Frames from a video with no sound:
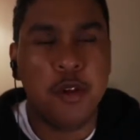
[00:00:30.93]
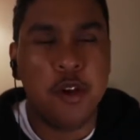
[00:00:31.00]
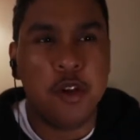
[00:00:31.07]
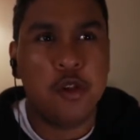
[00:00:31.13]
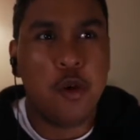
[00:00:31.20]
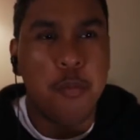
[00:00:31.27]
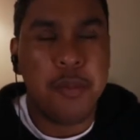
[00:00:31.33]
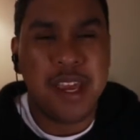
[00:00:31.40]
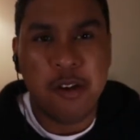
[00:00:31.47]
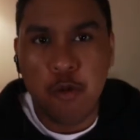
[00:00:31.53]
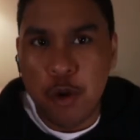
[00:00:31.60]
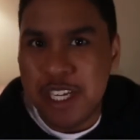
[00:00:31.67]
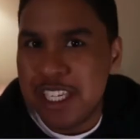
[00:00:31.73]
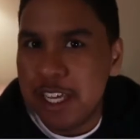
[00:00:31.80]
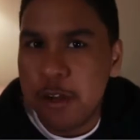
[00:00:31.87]
main
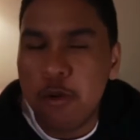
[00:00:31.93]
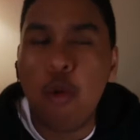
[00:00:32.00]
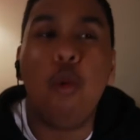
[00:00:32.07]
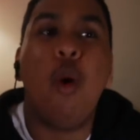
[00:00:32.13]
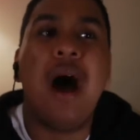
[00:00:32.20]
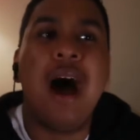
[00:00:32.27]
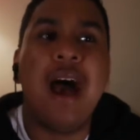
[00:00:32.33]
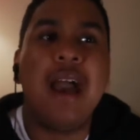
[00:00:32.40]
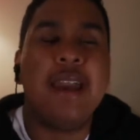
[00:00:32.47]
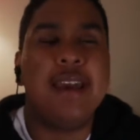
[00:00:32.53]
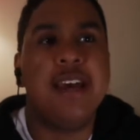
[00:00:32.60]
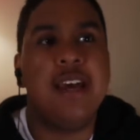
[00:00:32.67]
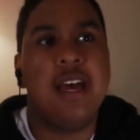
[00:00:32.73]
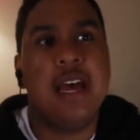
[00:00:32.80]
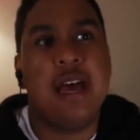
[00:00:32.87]
reason why
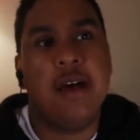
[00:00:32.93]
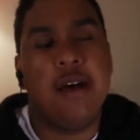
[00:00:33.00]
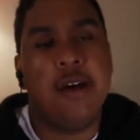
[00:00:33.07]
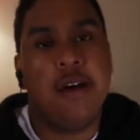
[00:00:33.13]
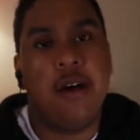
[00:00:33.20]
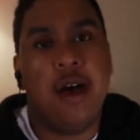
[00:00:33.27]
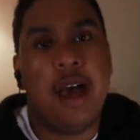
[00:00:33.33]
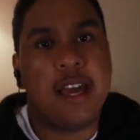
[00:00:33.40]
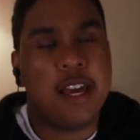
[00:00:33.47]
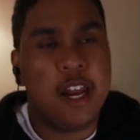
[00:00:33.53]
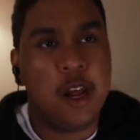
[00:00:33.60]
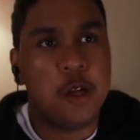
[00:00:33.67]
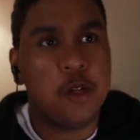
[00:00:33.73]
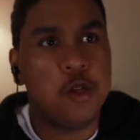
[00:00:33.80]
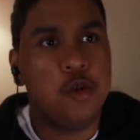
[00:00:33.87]
I cannot
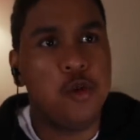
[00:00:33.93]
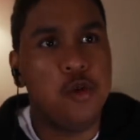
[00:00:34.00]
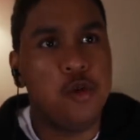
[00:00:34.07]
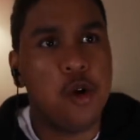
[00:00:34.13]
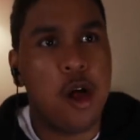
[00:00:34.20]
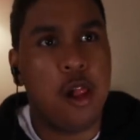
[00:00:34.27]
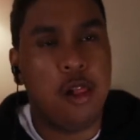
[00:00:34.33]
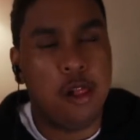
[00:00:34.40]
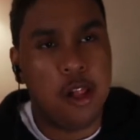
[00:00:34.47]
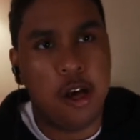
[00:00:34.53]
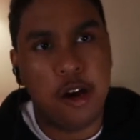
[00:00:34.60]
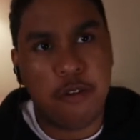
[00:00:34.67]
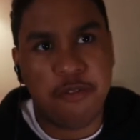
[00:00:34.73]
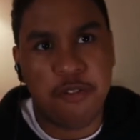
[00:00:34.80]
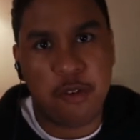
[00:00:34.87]
do a lot of
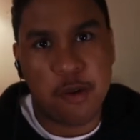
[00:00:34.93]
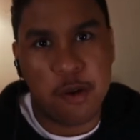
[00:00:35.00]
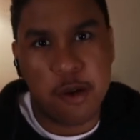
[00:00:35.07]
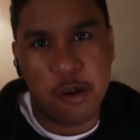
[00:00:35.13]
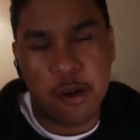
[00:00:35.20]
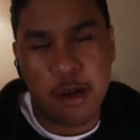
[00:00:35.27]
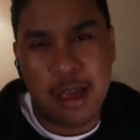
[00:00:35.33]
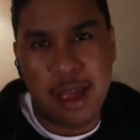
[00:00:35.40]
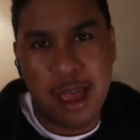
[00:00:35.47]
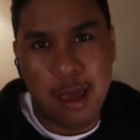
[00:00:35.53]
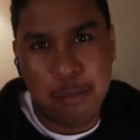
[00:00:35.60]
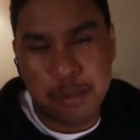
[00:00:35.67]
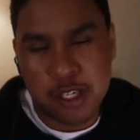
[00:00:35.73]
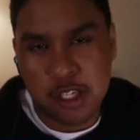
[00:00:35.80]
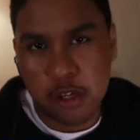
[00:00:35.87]

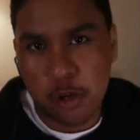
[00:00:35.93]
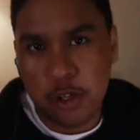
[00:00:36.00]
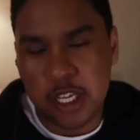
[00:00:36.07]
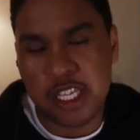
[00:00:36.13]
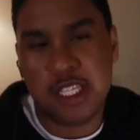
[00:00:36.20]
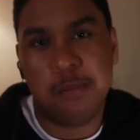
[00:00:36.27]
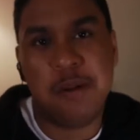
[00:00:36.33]
episode, it's